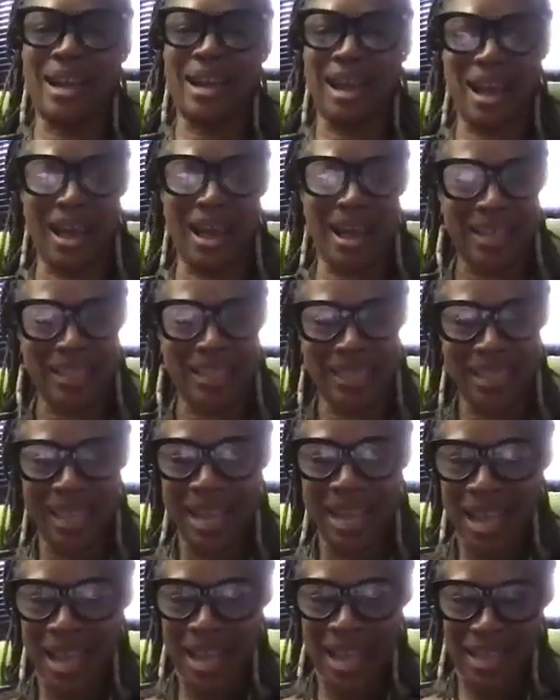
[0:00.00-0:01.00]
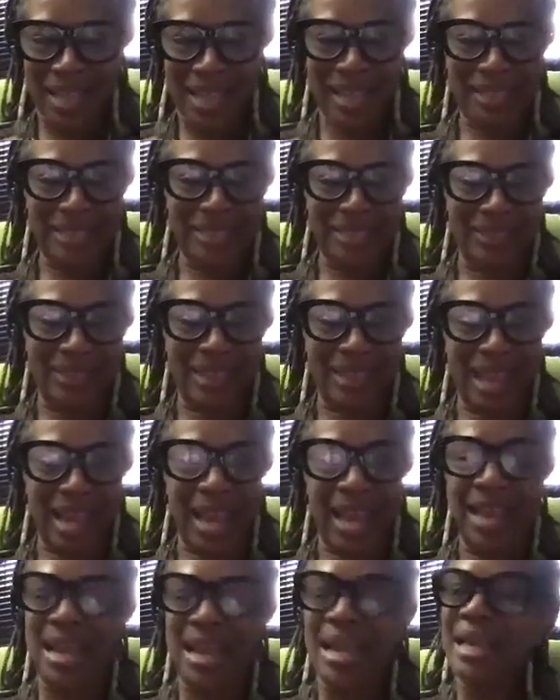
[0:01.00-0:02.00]
guys. That's
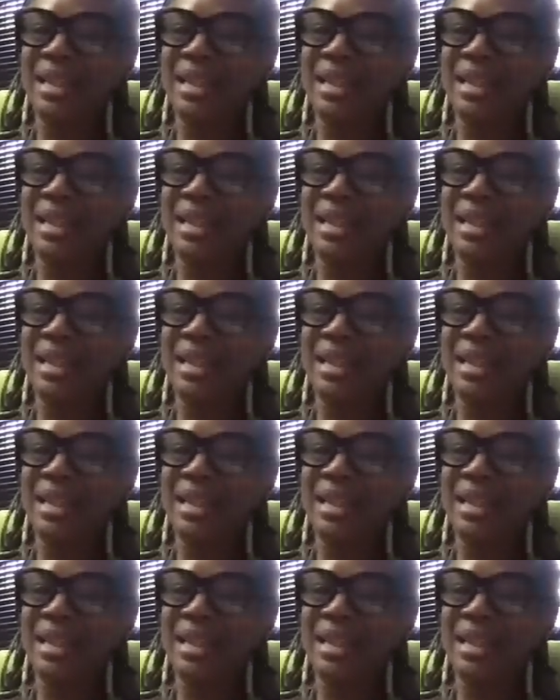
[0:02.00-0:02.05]
okay.